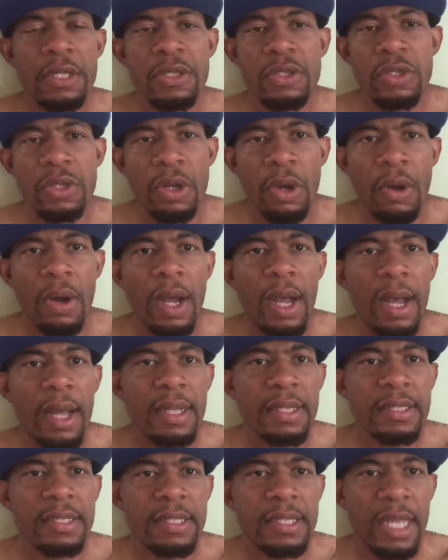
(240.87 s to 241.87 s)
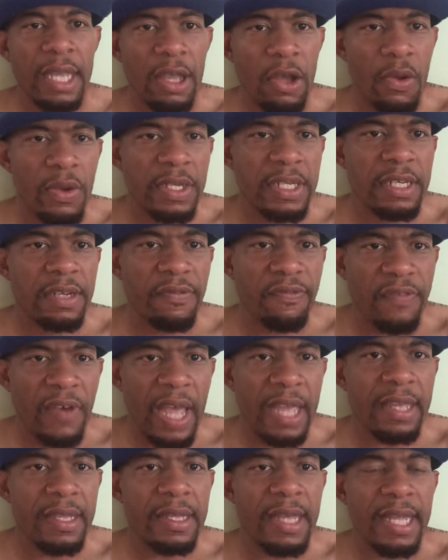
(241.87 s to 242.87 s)
You know, they go in a
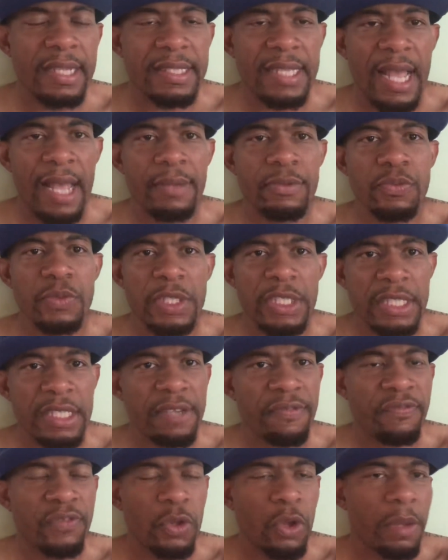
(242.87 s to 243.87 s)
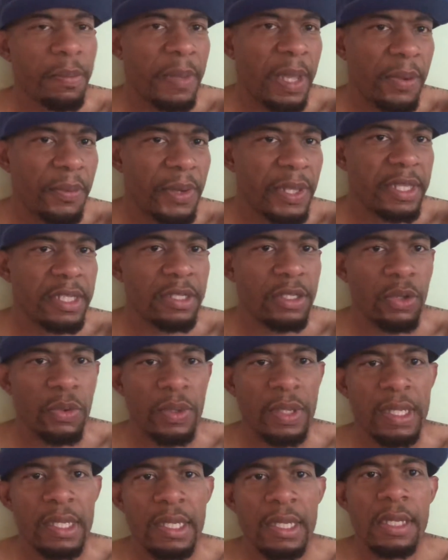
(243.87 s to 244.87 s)
fight. At times, we've seen Floyd Mayweather
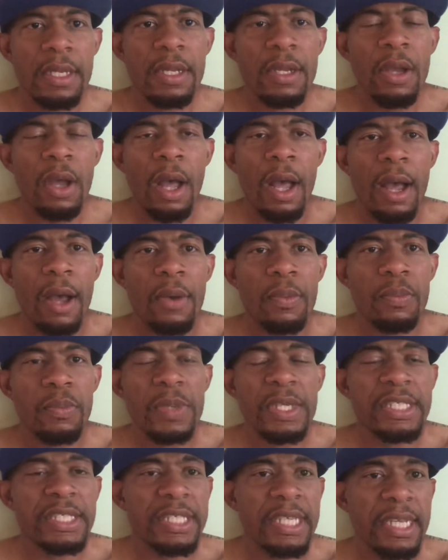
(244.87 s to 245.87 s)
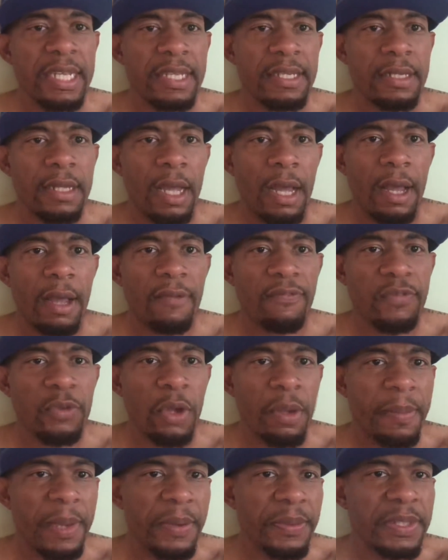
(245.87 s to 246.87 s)
do it. We've seen
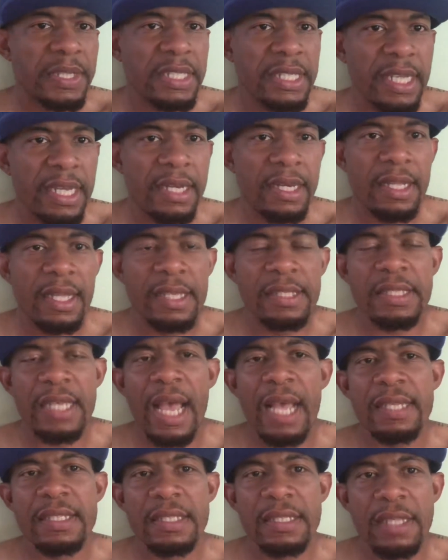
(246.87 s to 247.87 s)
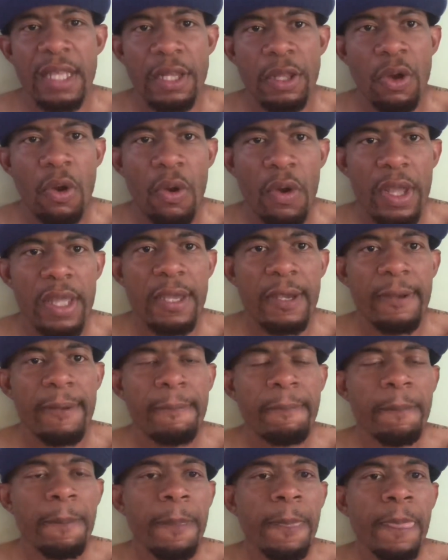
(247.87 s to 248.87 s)
Floyd Mayweather did it against Oscar De La Hoya.
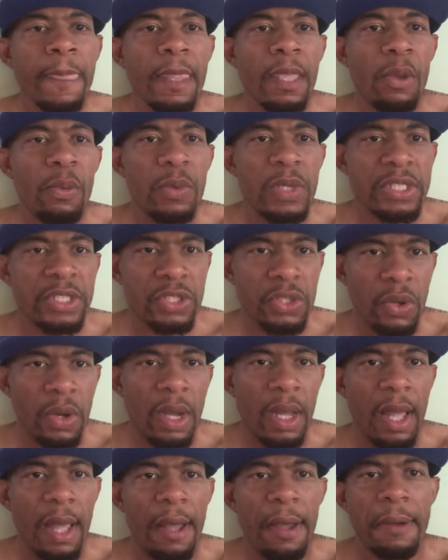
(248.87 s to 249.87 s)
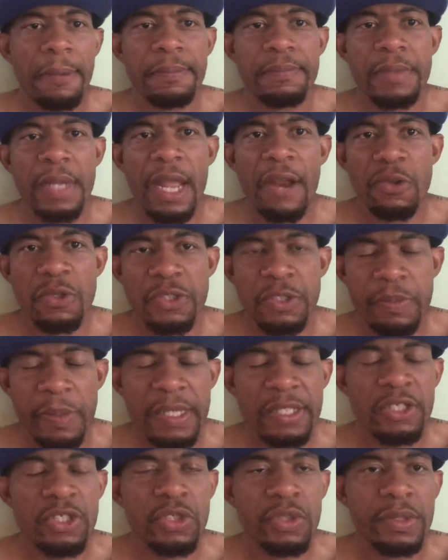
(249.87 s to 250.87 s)
We saw Errol
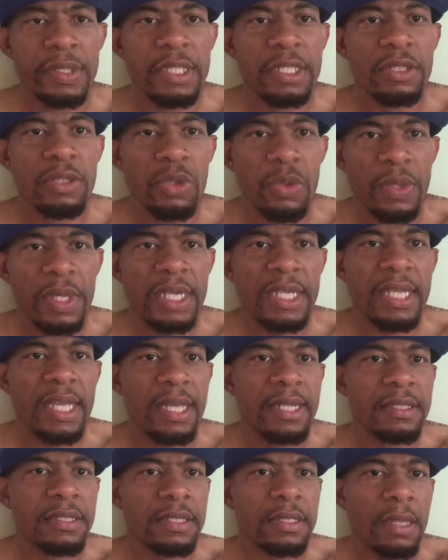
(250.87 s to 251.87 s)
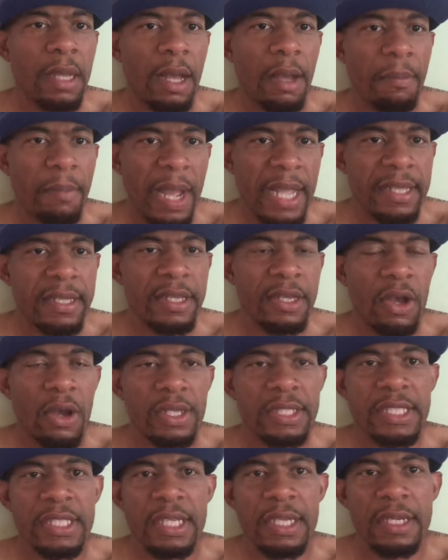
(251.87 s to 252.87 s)
Spence Jr. do it against Mikey
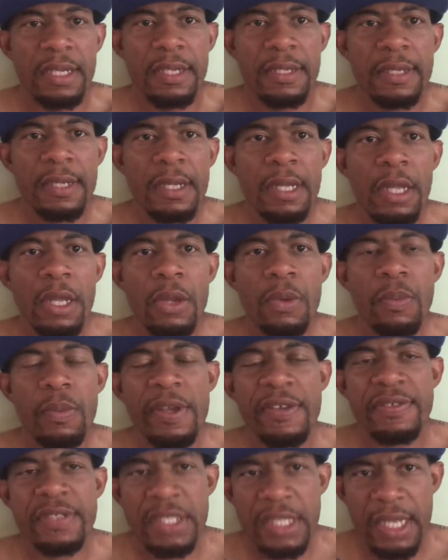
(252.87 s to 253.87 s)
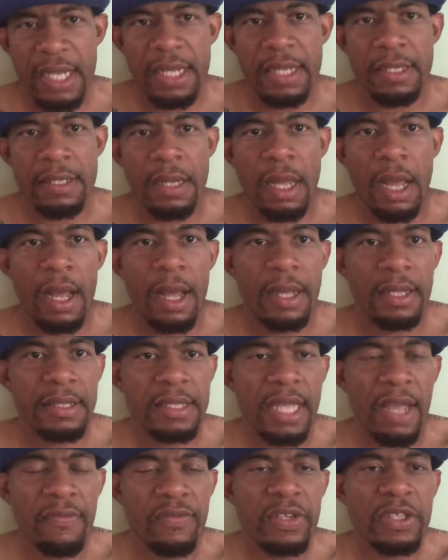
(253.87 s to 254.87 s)
Garcia. We've seen
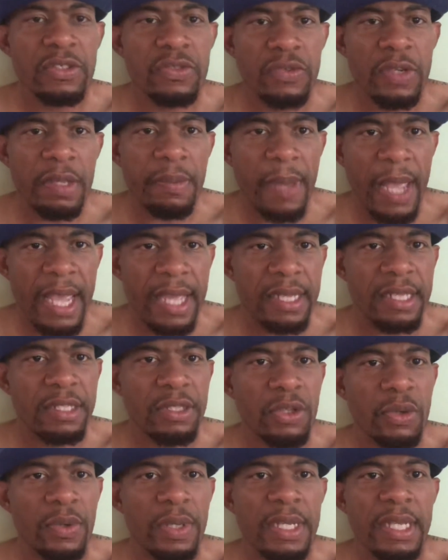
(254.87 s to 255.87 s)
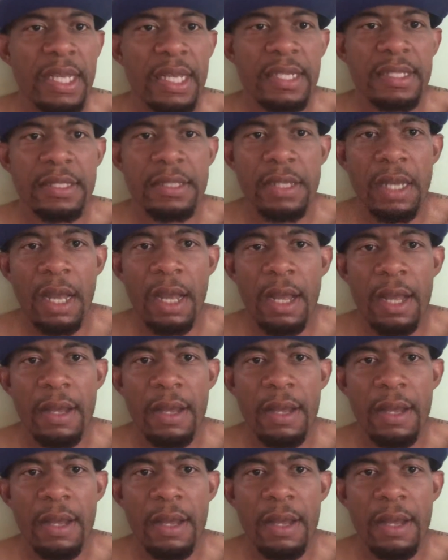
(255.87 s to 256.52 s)
Devin the Dream Haney do it against